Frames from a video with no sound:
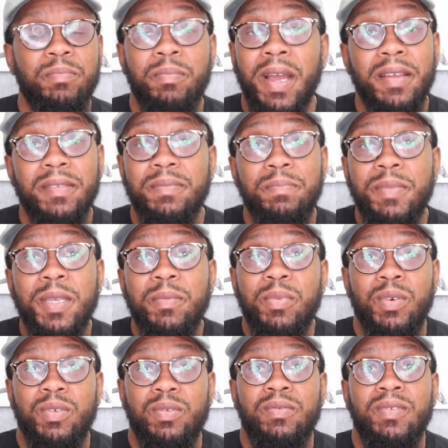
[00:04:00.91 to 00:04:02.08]
by
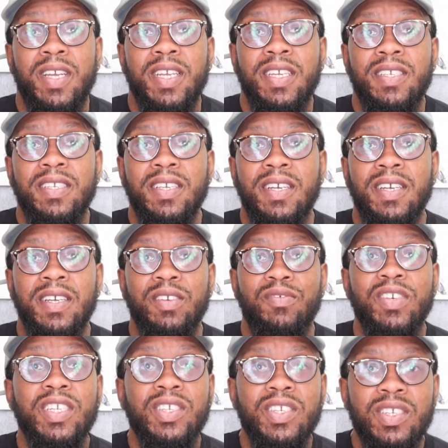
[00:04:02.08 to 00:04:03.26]
people, I guess,
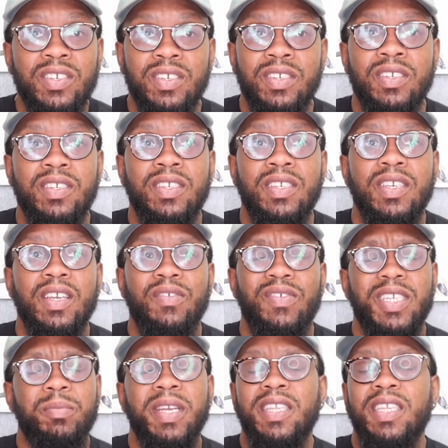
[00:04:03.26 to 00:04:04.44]
researchers,
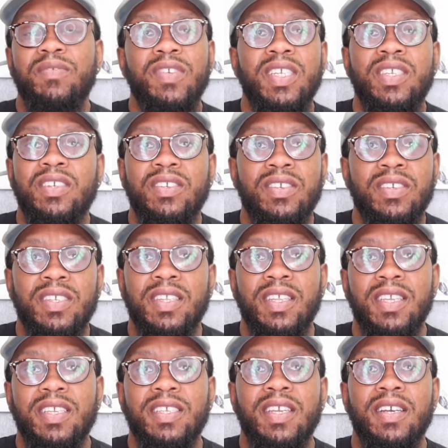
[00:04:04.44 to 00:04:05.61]
respected researchers and
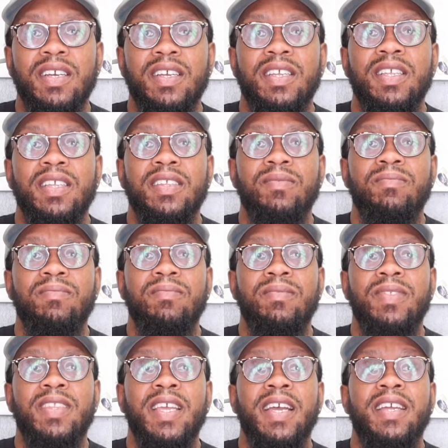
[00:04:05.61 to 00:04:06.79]
things,
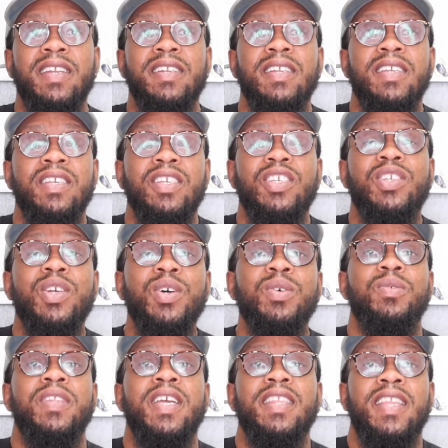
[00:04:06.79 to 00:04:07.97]
that
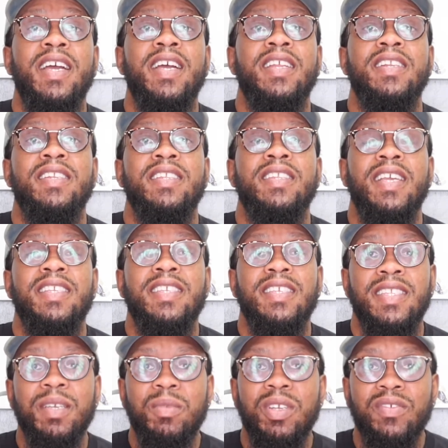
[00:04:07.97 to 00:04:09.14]
showed that
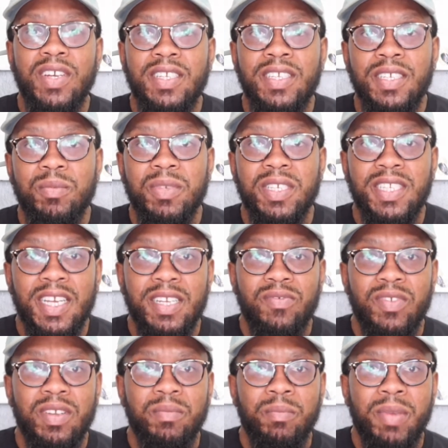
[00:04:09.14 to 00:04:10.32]
systemic racism is not
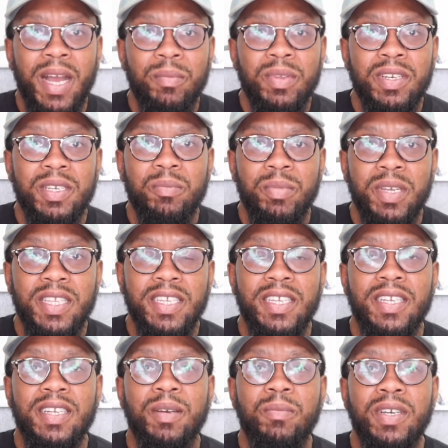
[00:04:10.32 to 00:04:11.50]
even a popular
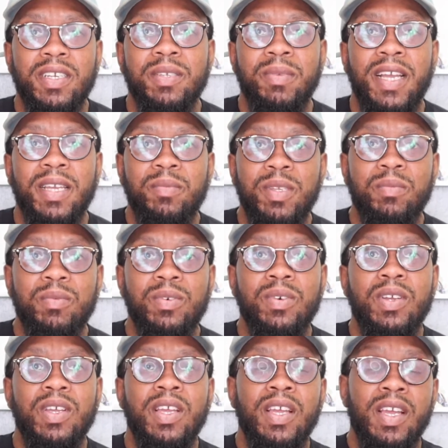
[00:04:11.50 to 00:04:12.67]
opinion amongst black people,
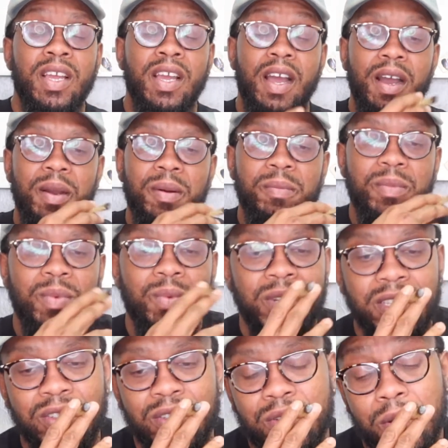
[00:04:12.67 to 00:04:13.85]

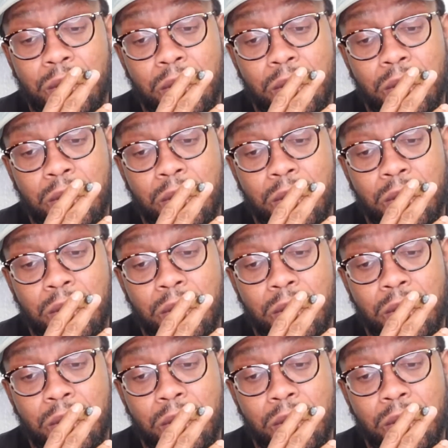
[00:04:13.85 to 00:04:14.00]
which